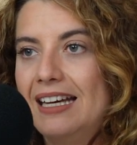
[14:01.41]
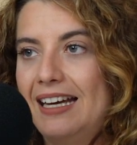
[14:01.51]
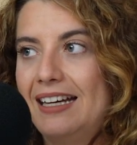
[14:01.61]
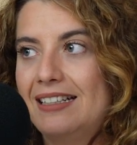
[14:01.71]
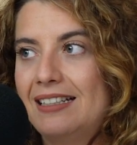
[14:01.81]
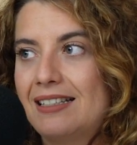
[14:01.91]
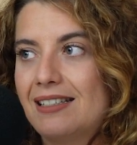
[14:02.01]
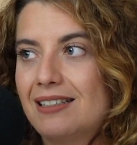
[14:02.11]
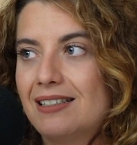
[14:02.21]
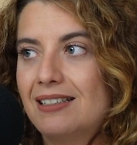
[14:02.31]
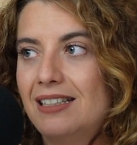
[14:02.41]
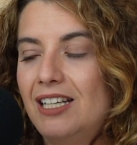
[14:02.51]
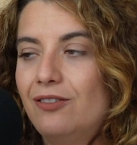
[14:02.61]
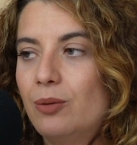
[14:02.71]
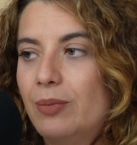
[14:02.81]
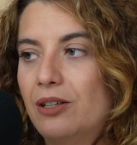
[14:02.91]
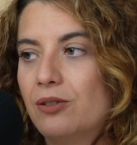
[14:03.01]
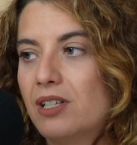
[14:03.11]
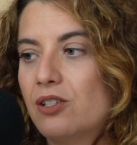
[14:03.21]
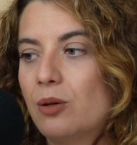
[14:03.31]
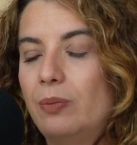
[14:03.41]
And if the boundaries are